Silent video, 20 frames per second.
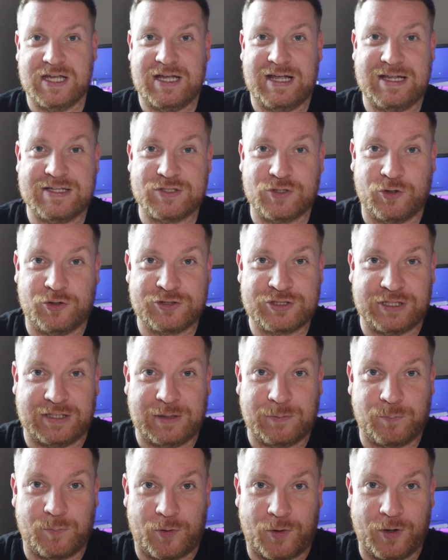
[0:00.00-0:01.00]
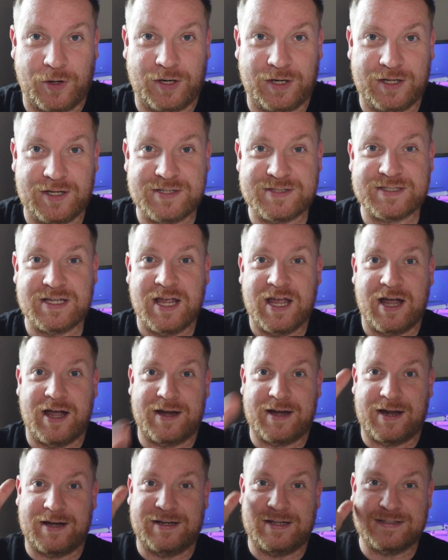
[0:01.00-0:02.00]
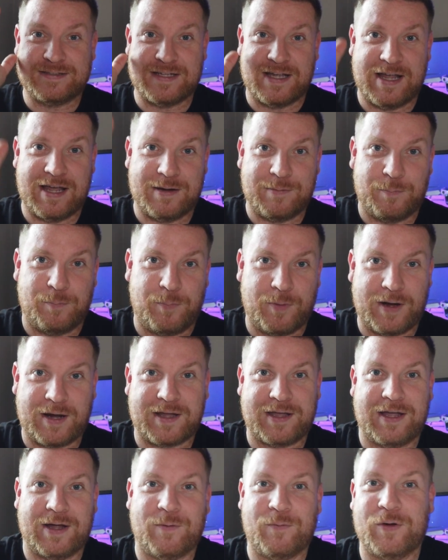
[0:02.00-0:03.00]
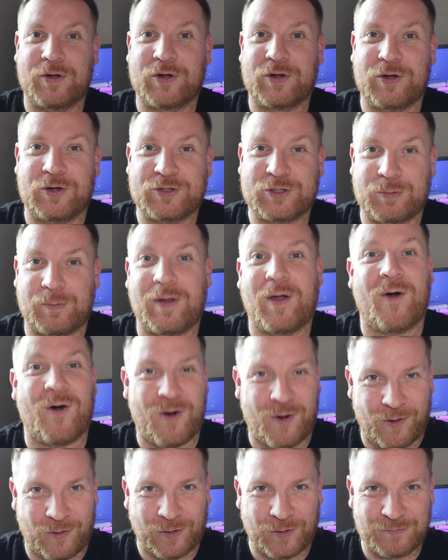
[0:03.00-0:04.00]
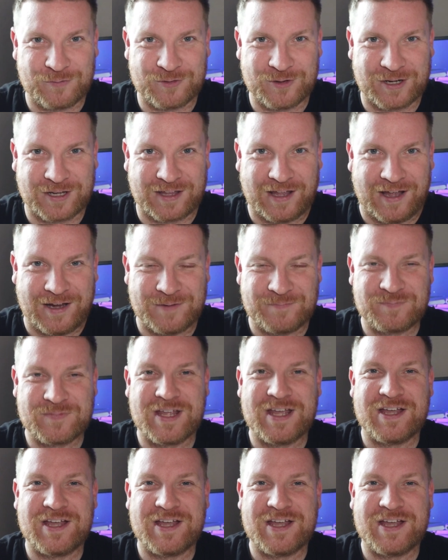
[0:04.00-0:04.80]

is utterly pointless and I need to head back out and go do it all over again.